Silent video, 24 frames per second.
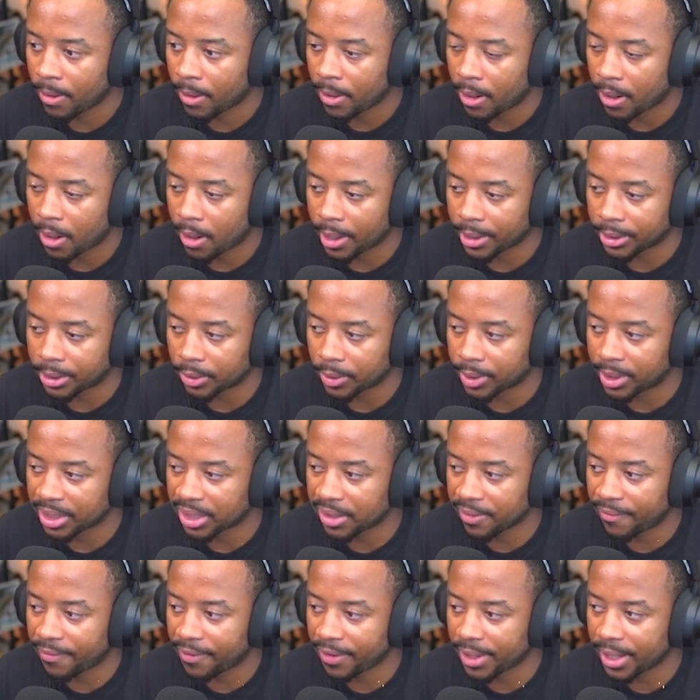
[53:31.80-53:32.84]
All right, so it
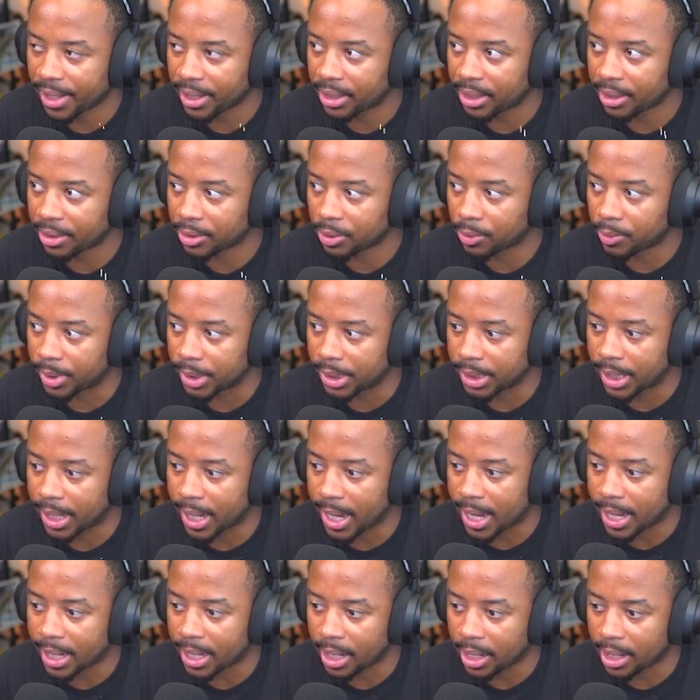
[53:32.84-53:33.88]
doesn't feel like there's really
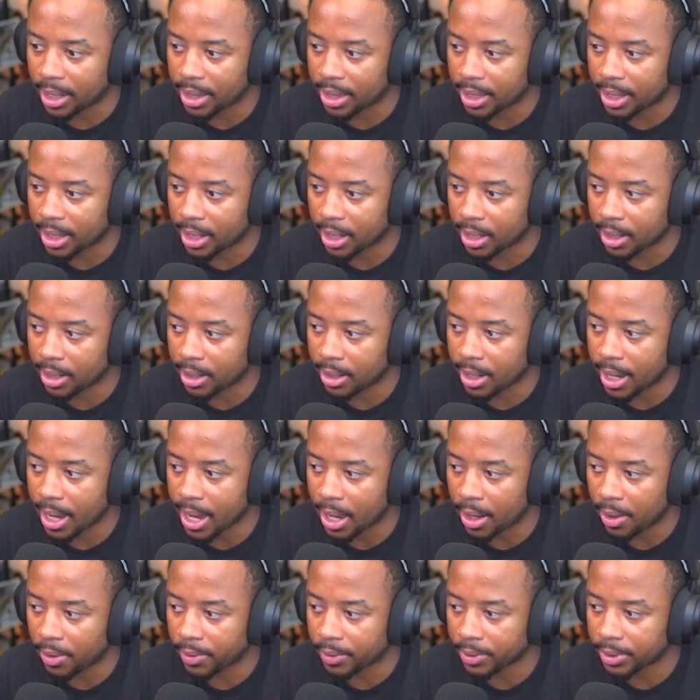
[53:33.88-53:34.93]
anything
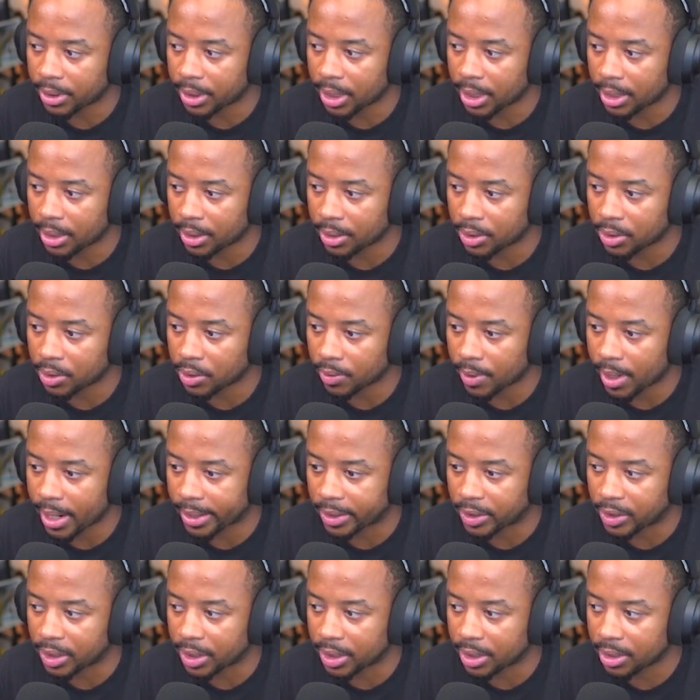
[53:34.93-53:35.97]
else in this
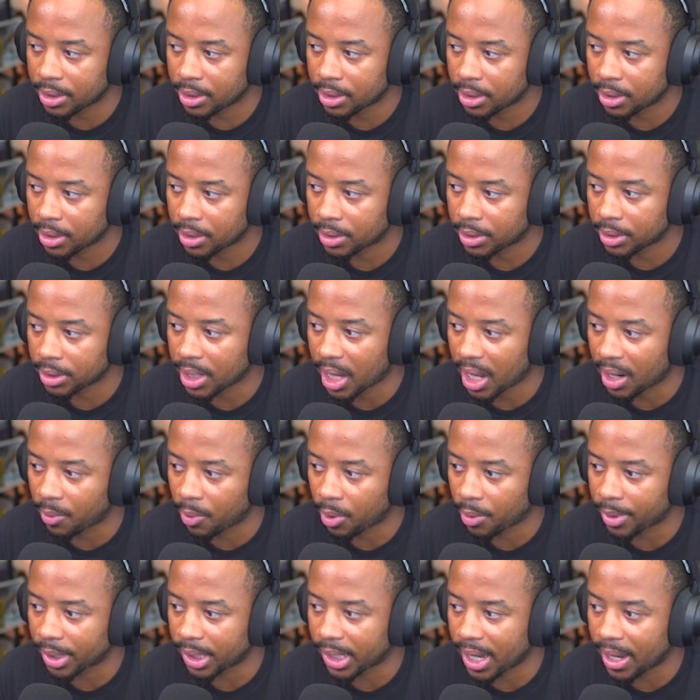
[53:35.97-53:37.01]
direction. It's kind of
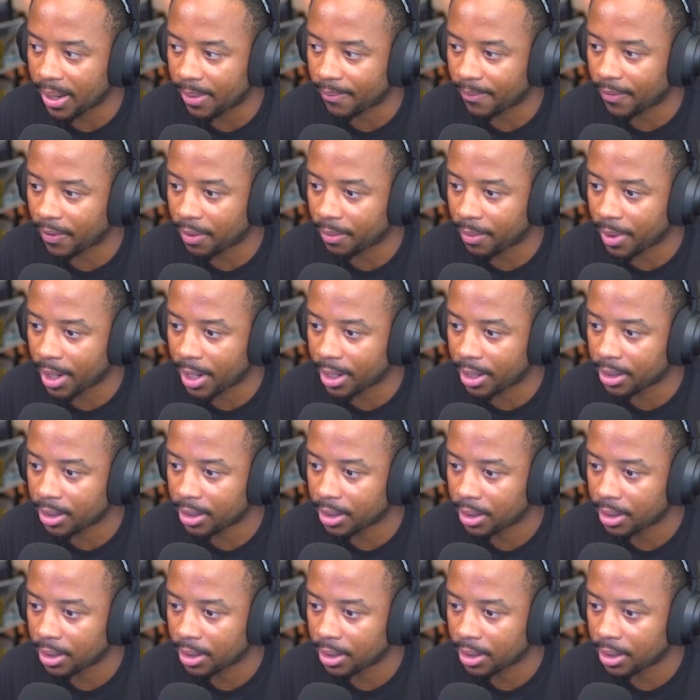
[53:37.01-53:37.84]
where we came from, right?